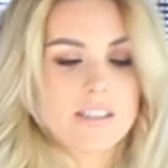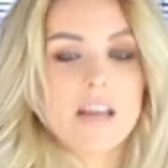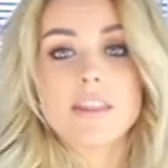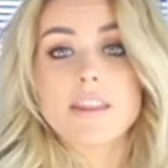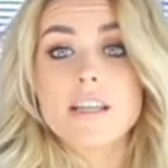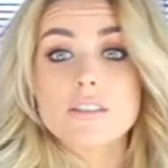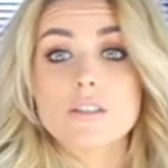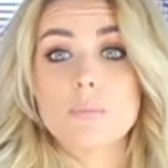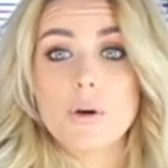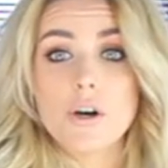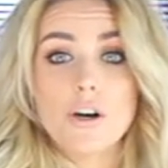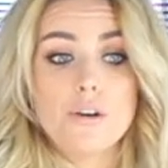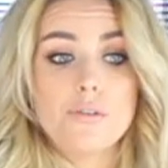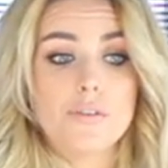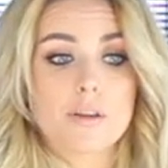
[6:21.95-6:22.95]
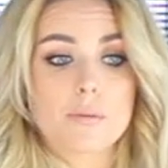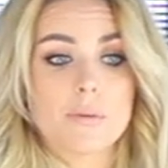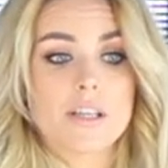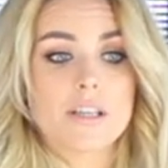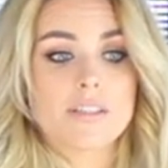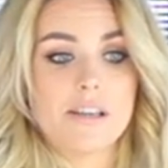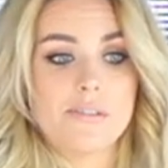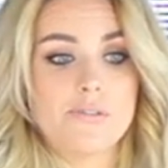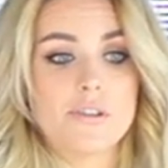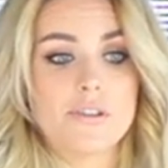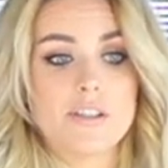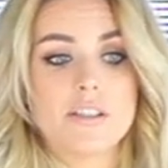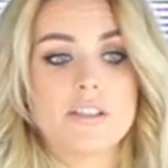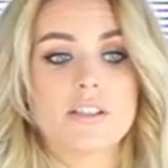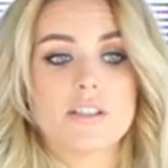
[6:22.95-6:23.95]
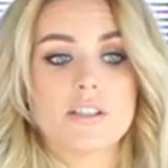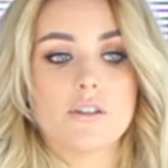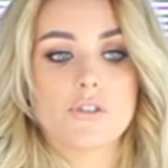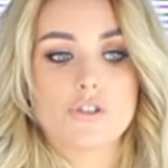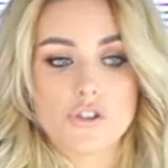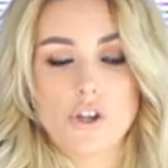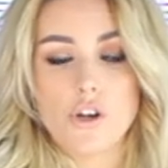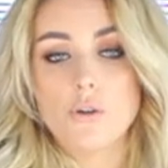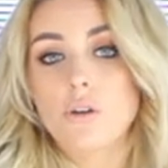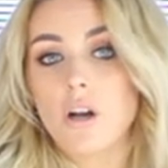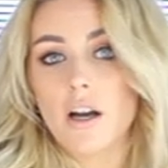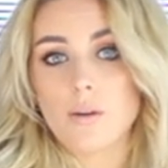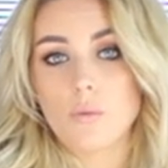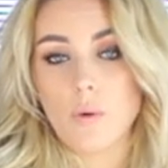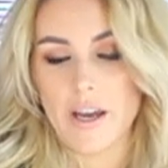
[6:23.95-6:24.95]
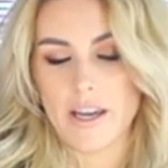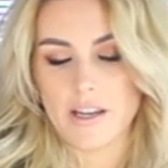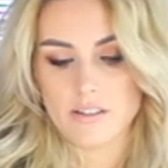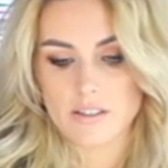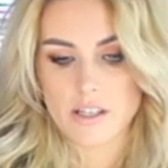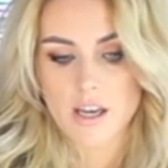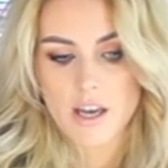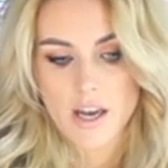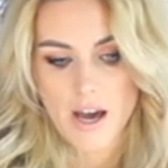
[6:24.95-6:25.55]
And these are perfect because everything is still so lightweight.